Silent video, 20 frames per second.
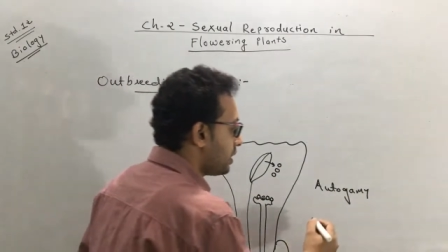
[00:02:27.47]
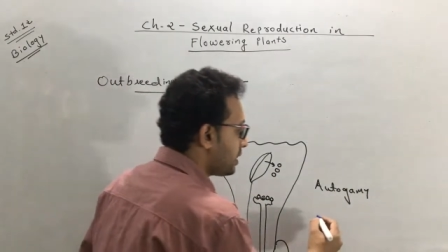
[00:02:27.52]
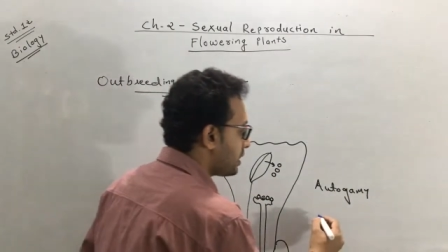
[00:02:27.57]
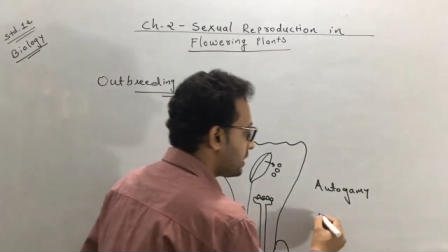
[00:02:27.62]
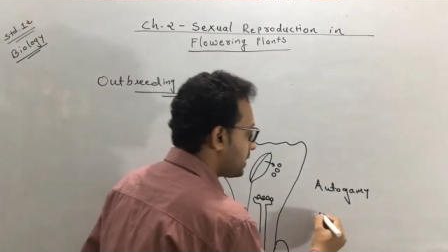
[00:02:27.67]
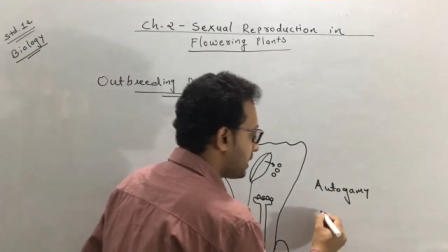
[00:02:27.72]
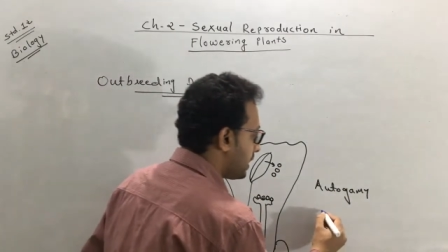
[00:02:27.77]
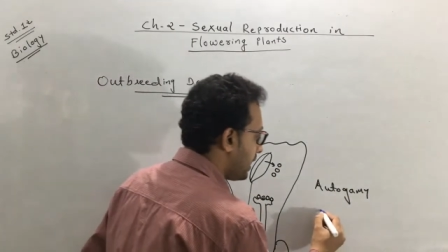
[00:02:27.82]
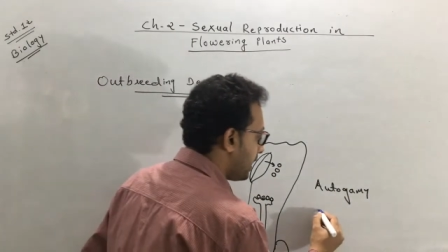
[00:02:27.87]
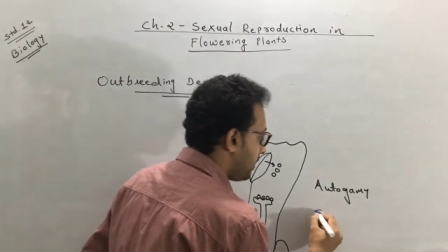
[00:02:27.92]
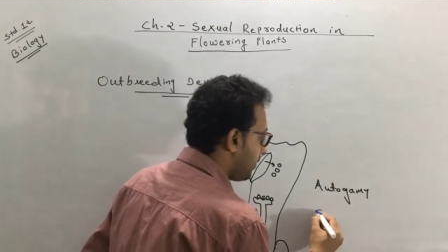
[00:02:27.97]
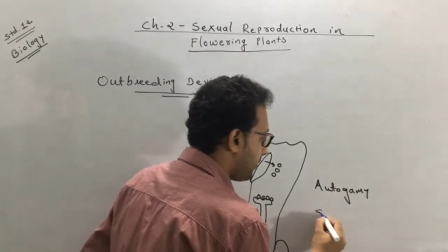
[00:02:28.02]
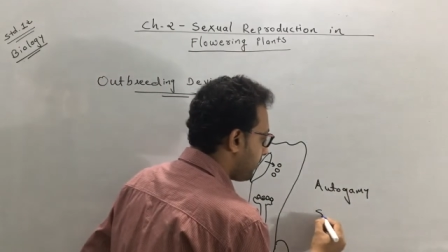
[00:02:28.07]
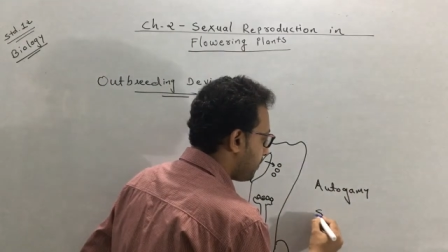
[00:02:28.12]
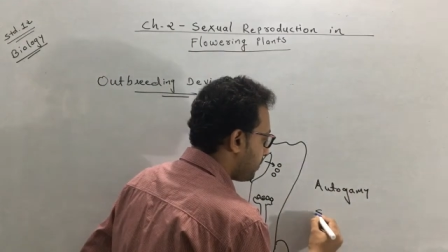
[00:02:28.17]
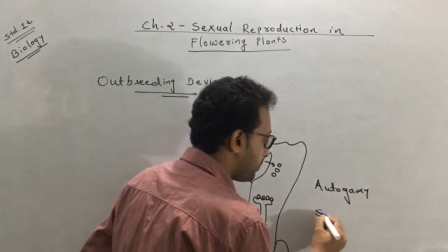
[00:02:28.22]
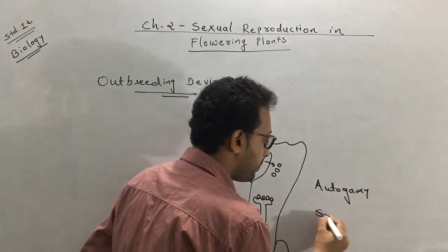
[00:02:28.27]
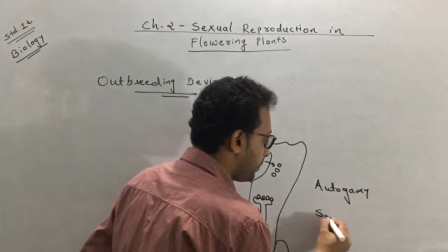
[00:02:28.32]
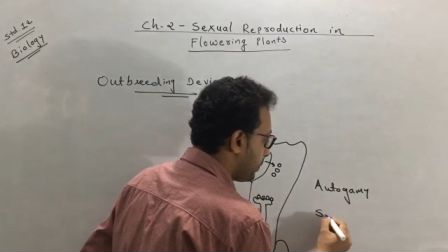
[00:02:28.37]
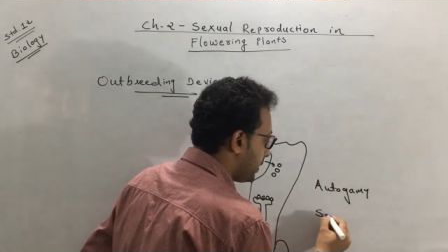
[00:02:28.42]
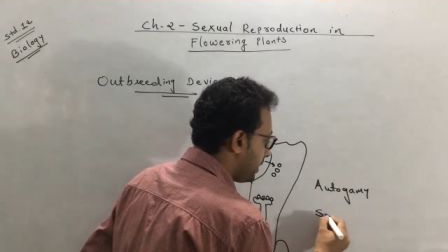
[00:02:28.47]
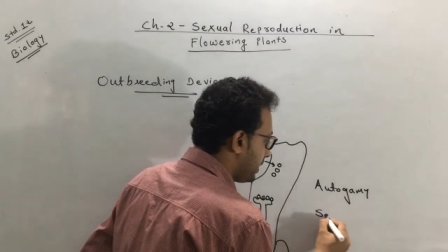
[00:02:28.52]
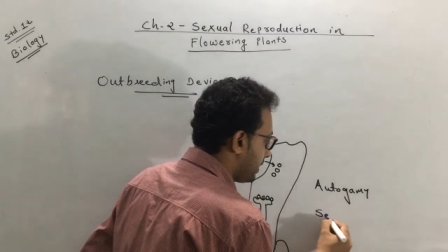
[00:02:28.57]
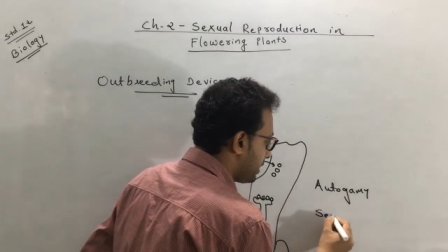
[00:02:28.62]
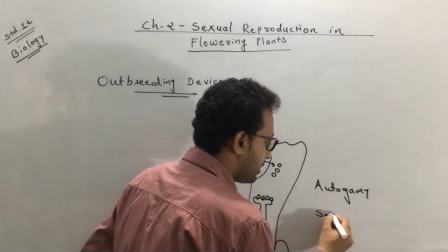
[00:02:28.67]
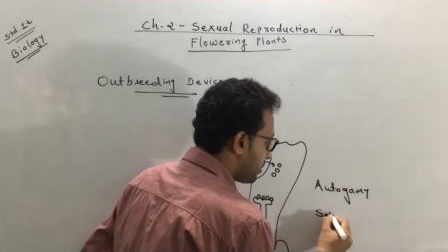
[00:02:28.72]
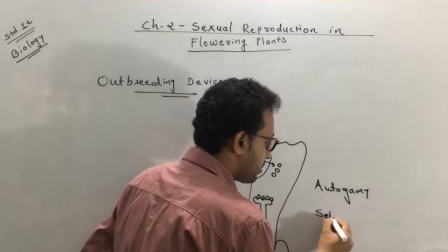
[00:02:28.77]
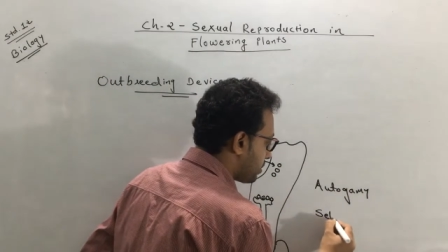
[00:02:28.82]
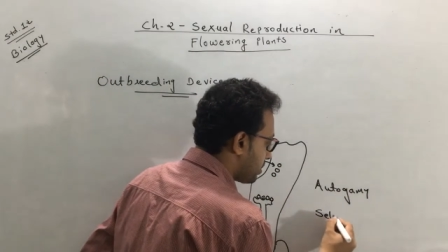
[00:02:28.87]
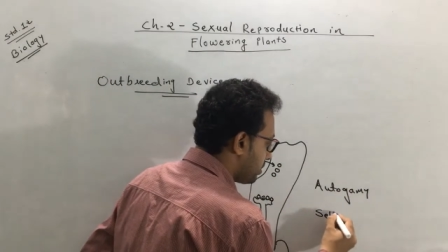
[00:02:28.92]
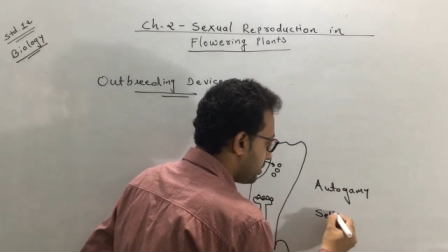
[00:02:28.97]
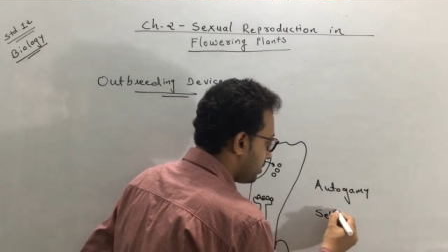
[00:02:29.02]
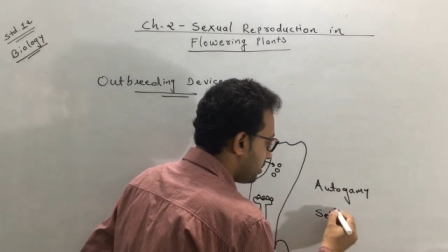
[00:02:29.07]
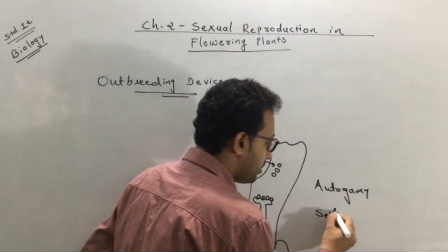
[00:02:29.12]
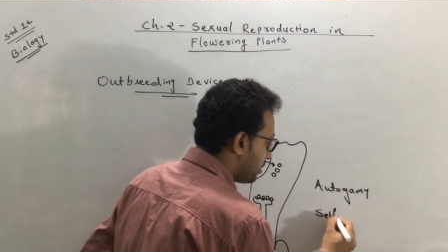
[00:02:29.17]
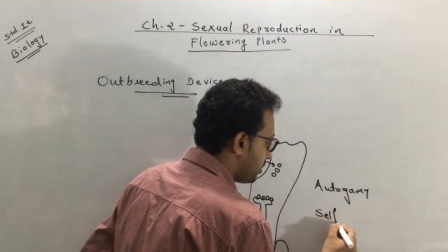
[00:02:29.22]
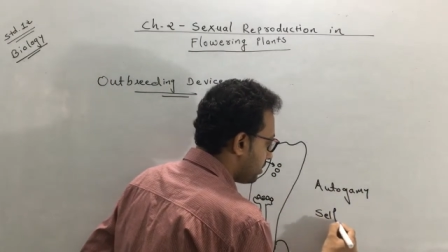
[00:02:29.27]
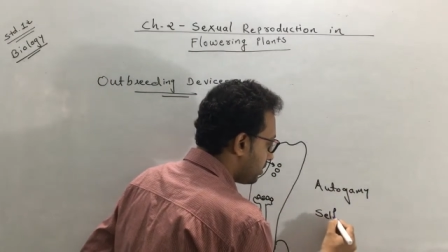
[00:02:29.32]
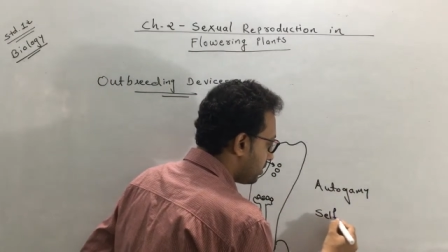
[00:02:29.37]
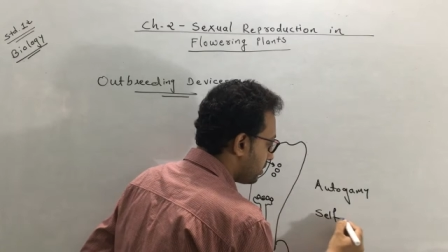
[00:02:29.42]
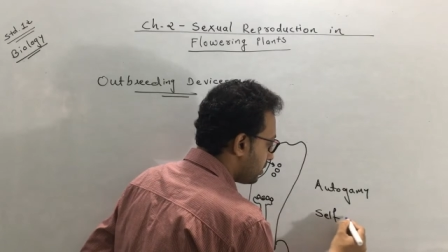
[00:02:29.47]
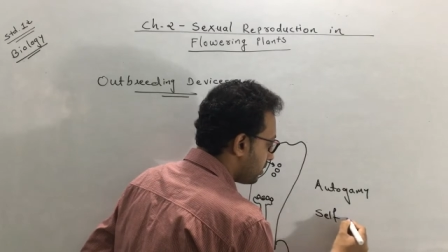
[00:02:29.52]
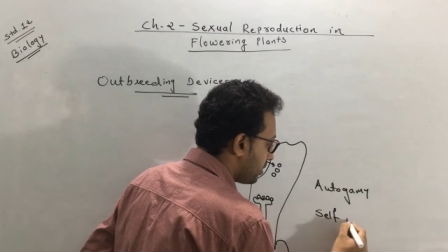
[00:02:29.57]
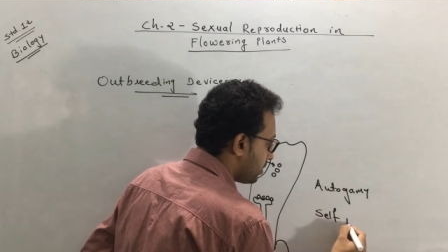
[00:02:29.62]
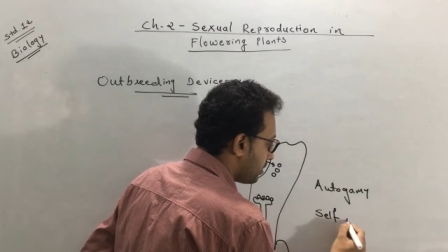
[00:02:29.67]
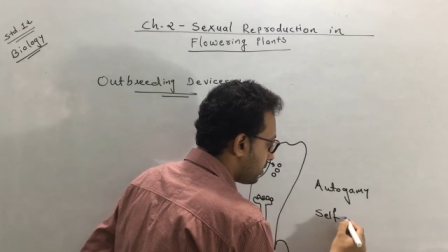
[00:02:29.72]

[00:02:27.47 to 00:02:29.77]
self-pollination,